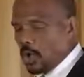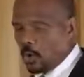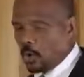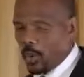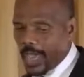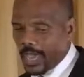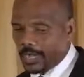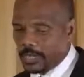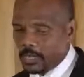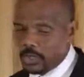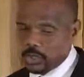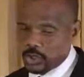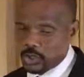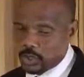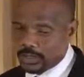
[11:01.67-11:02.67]
when
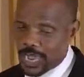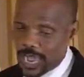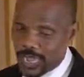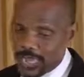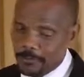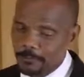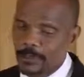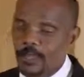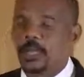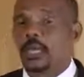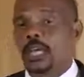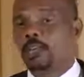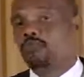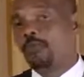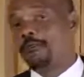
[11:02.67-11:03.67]
you die?
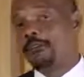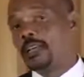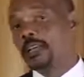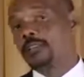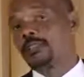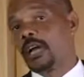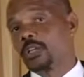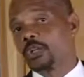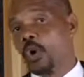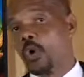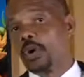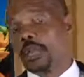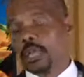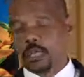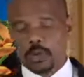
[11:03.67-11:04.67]
It reveals not
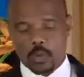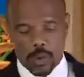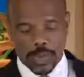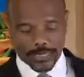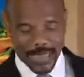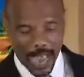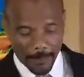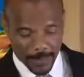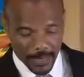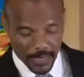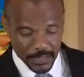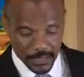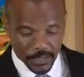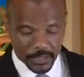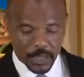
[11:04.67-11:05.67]
only what
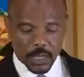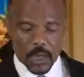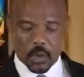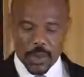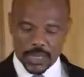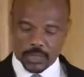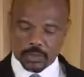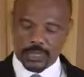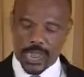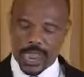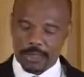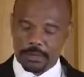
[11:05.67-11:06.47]
happens when you die,